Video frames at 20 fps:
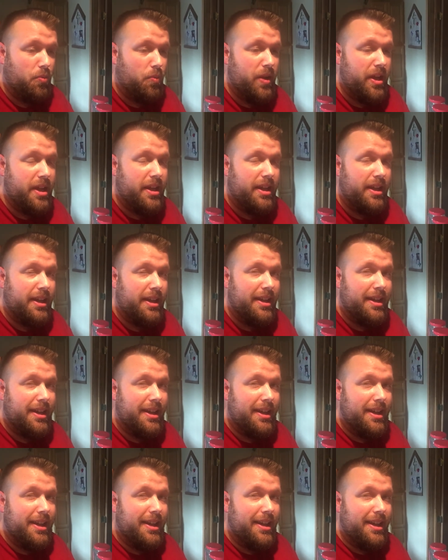week
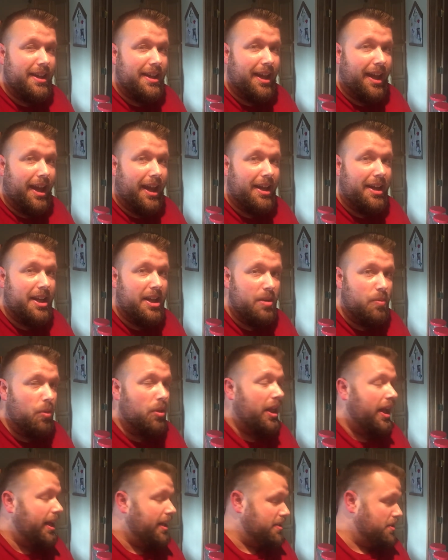and he
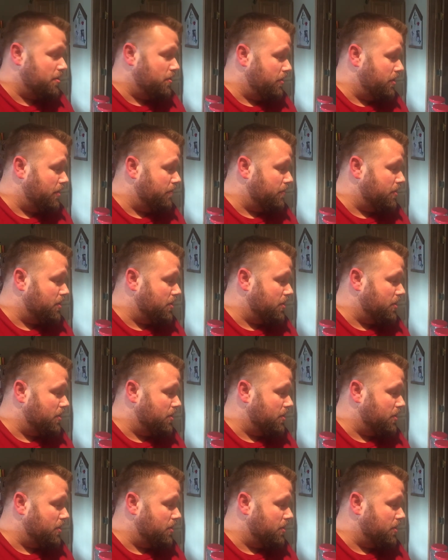will answer them.